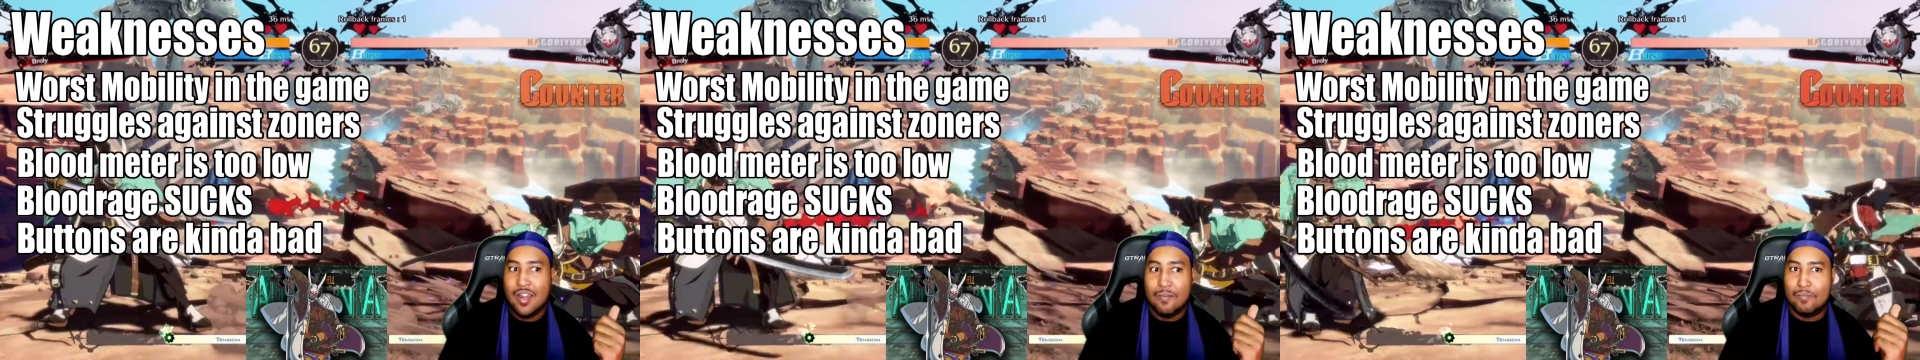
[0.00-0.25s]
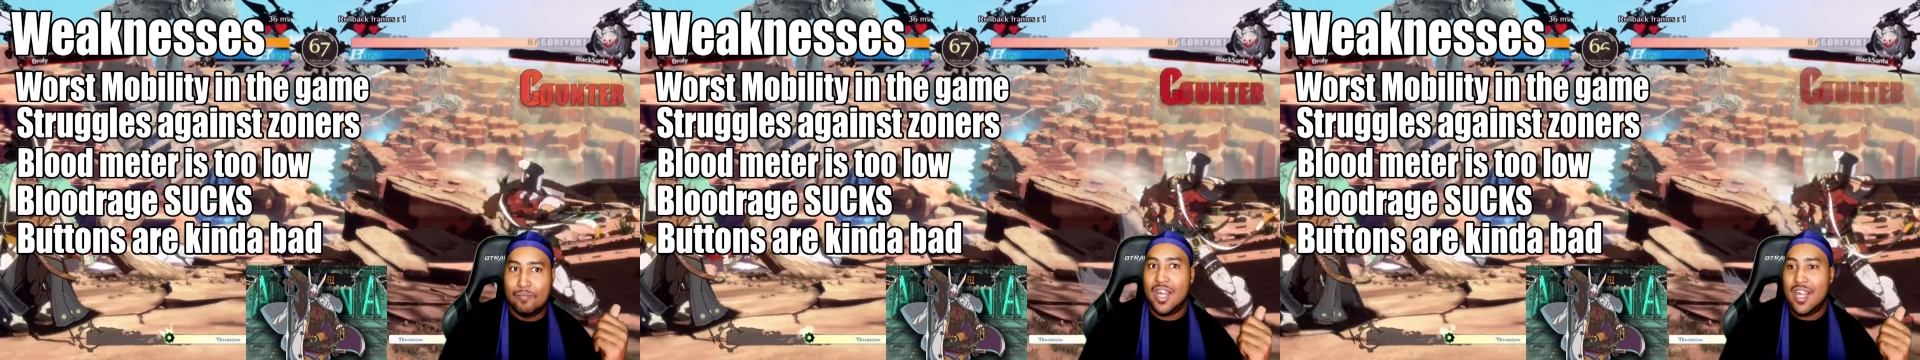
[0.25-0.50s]

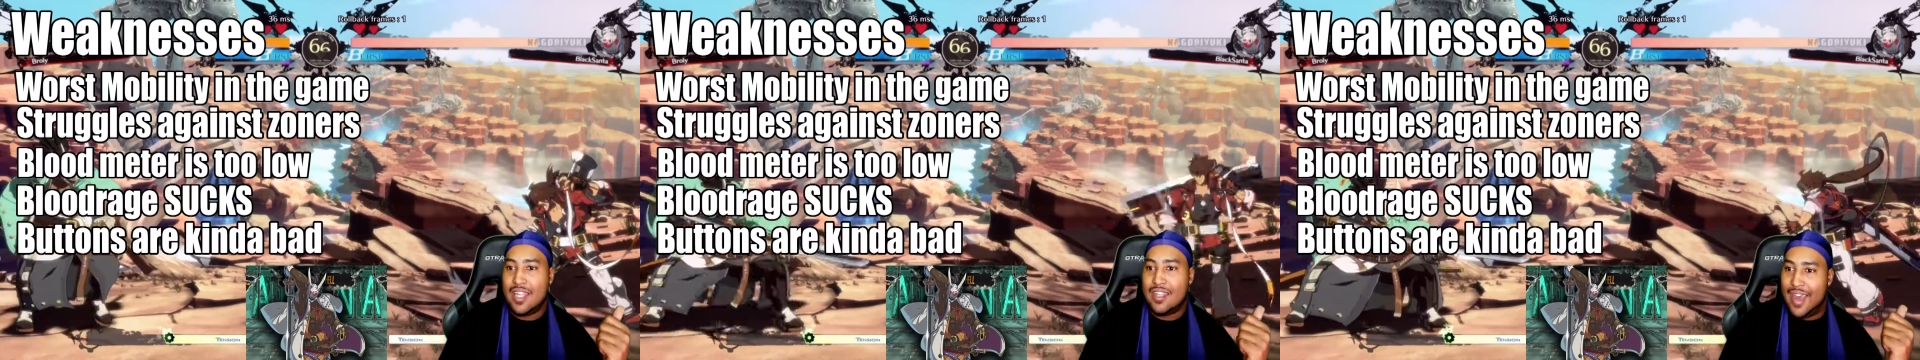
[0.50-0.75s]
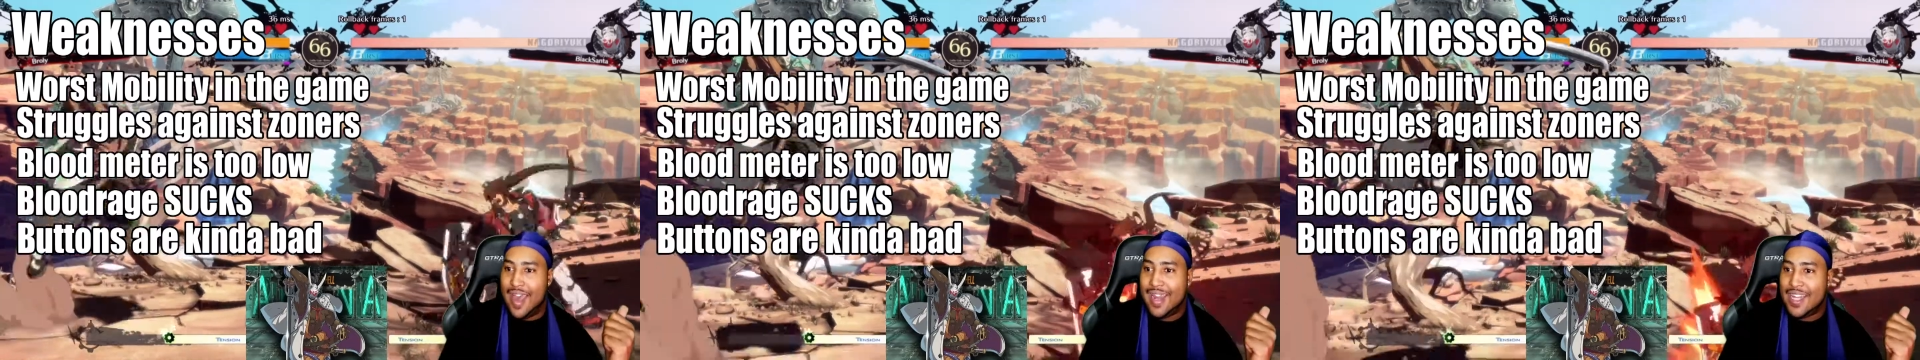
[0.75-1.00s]
but
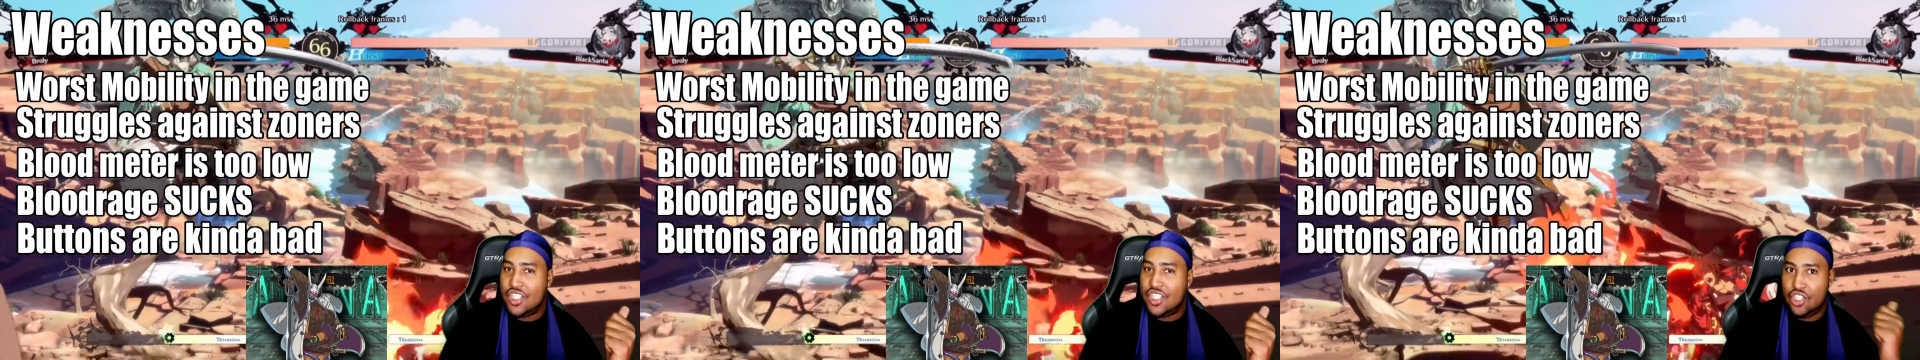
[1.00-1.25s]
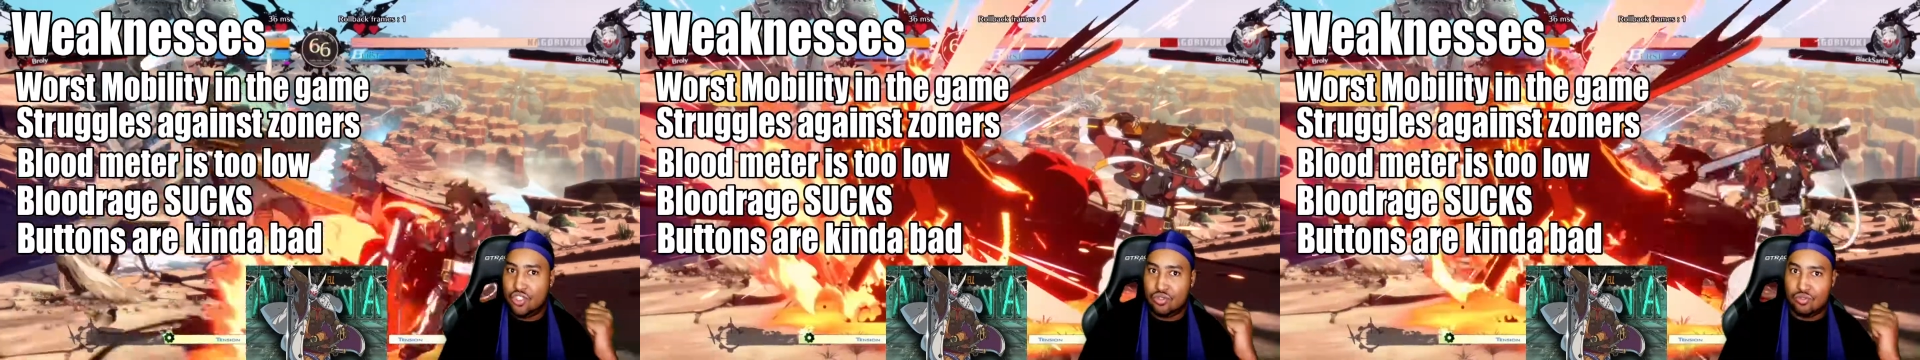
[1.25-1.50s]
that is
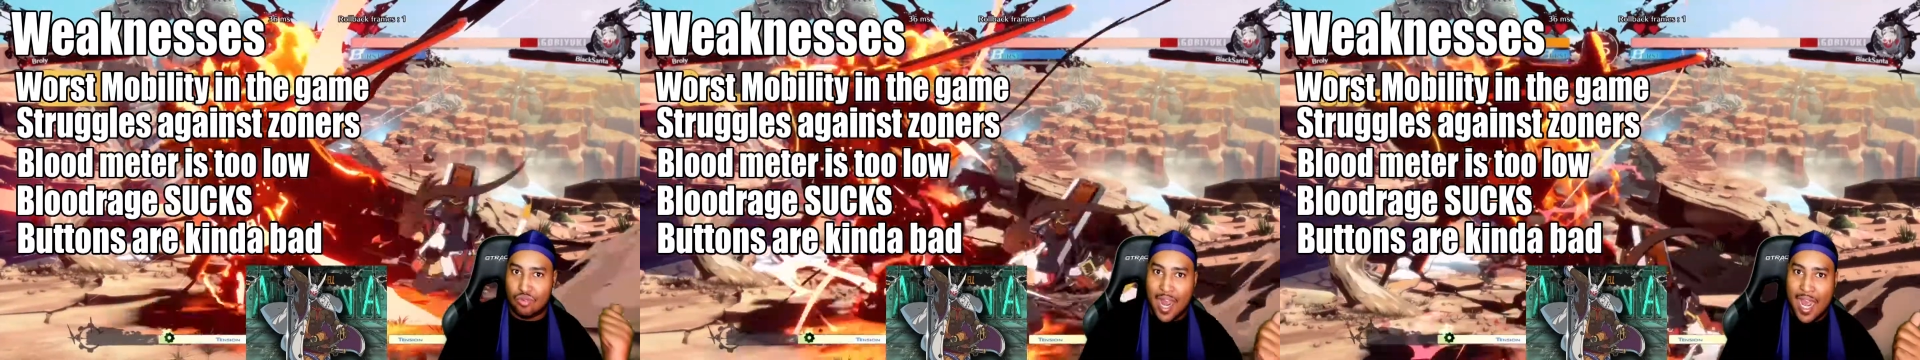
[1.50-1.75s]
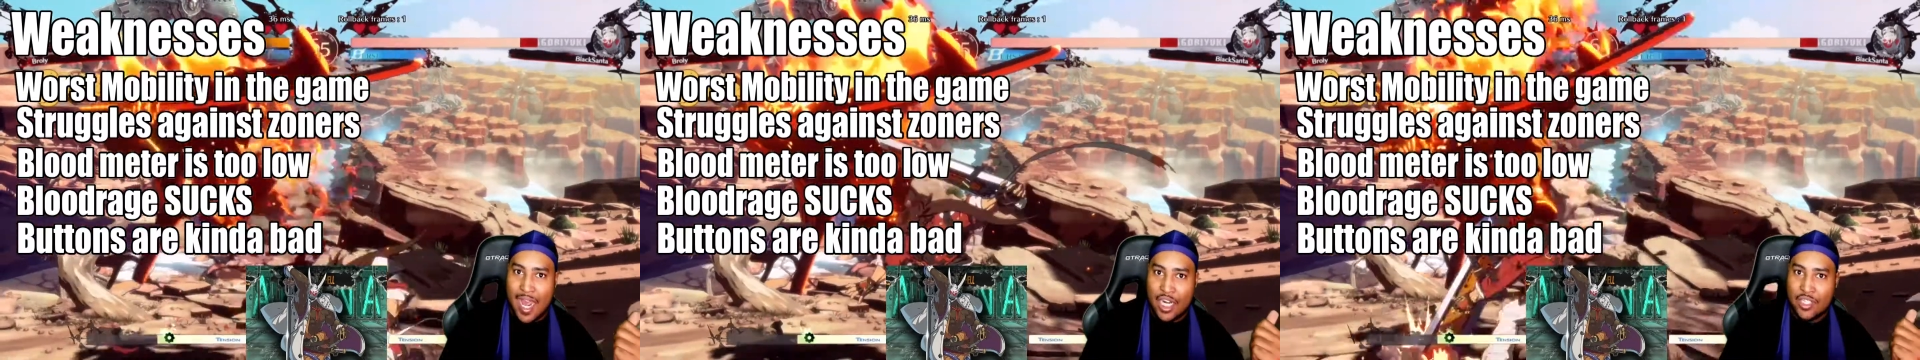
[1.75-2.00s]

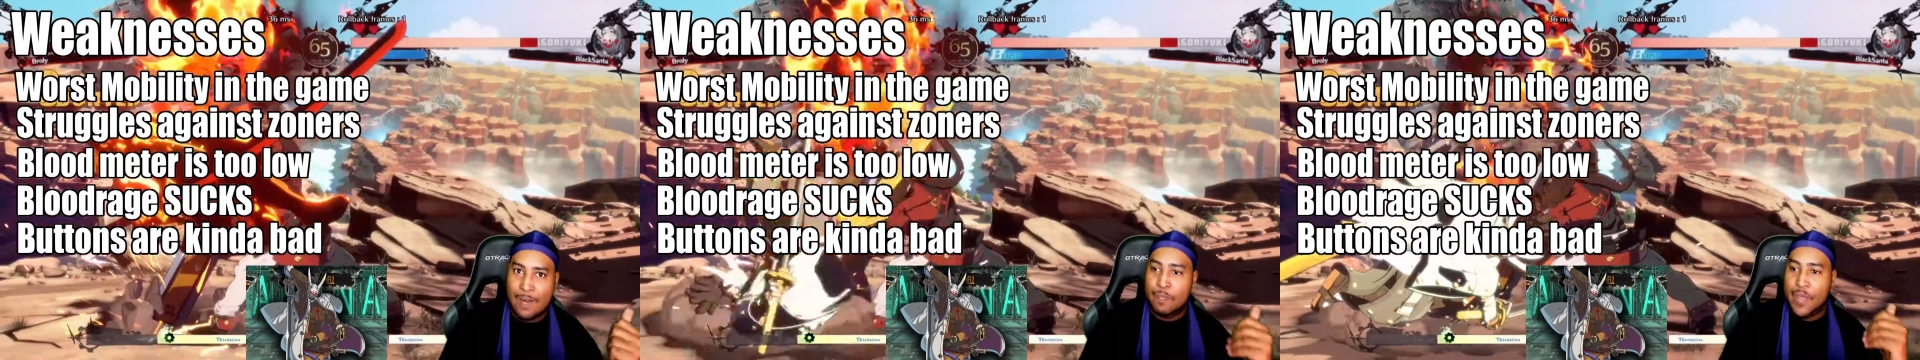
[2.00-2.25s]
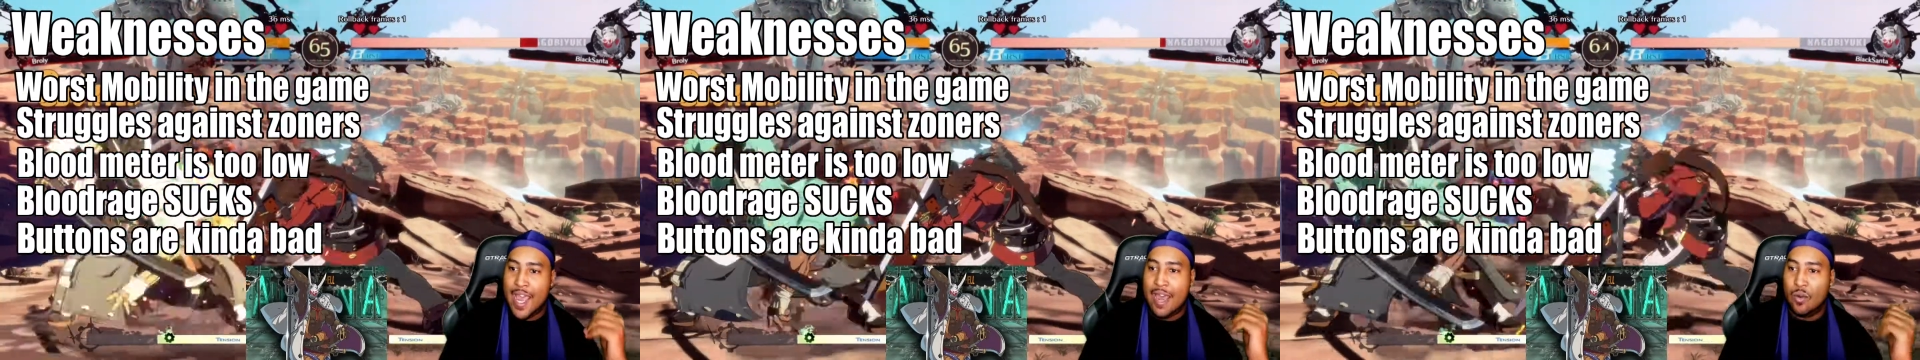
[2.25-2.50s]
trash.
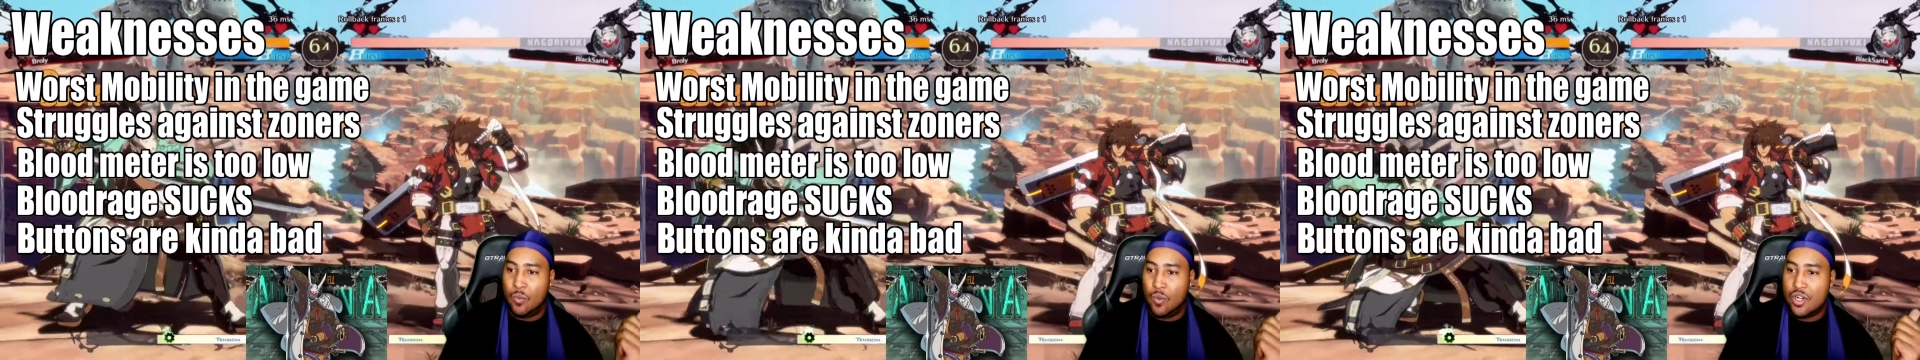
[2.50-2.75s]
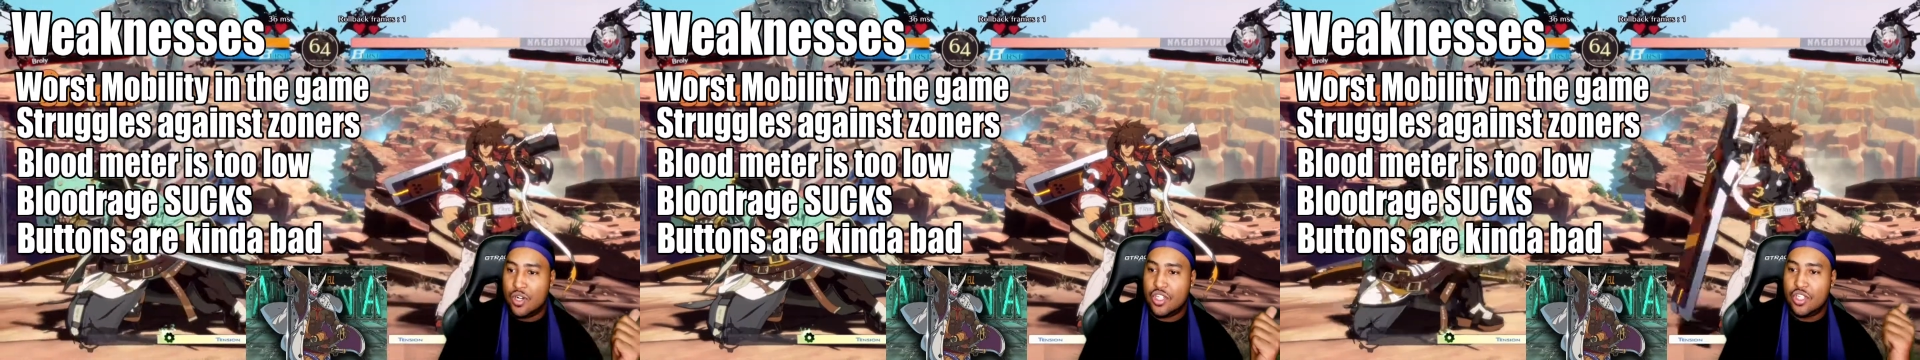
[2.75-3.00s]
At
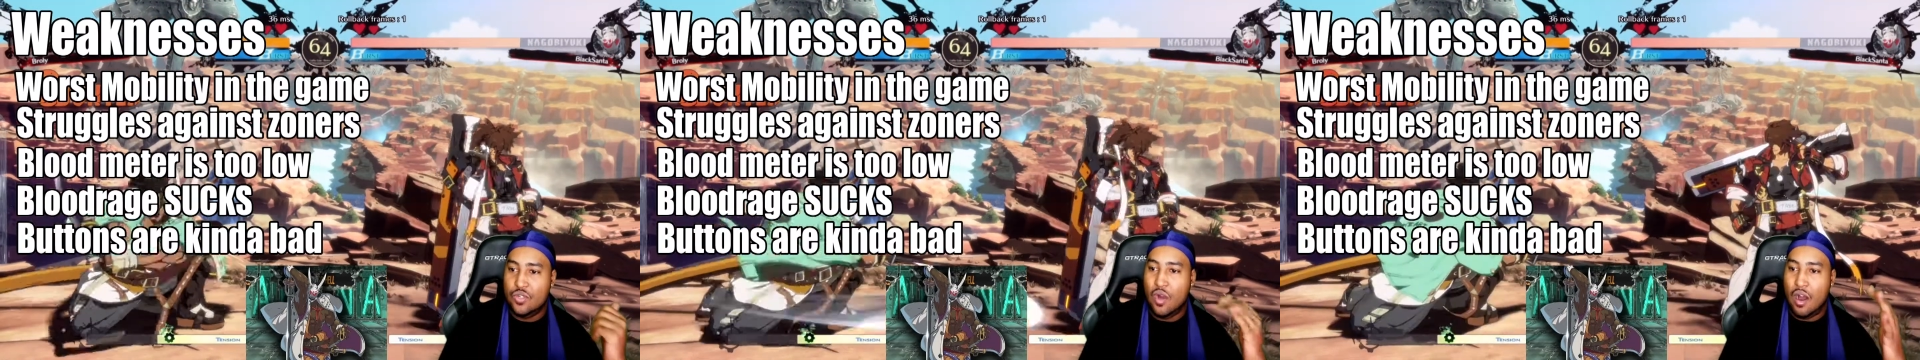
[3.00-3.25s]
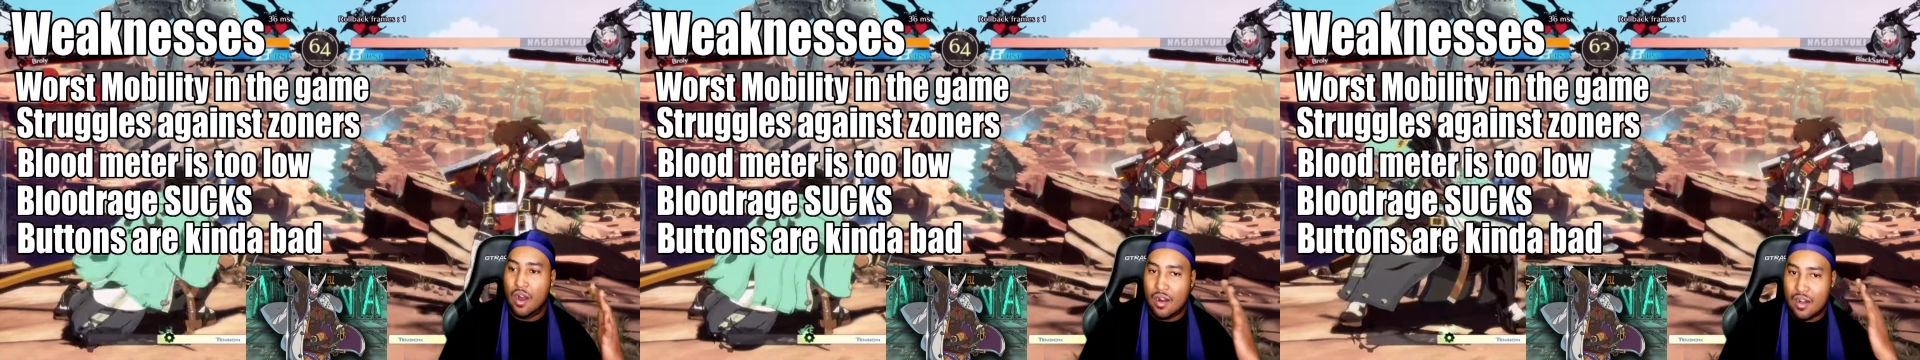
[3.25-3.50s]
worst, you
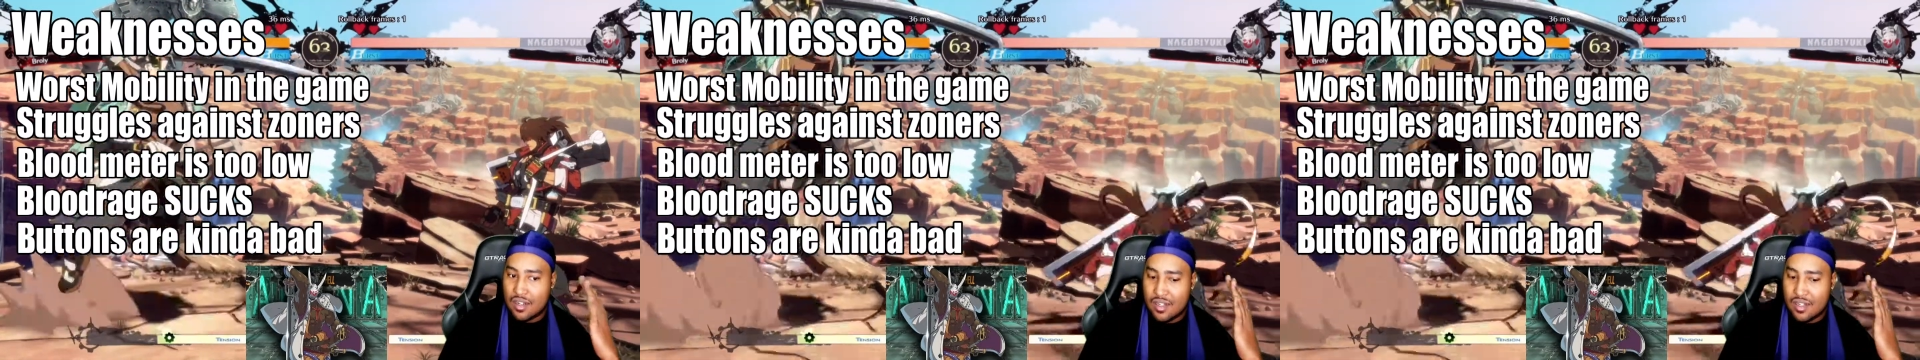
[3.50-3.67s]
are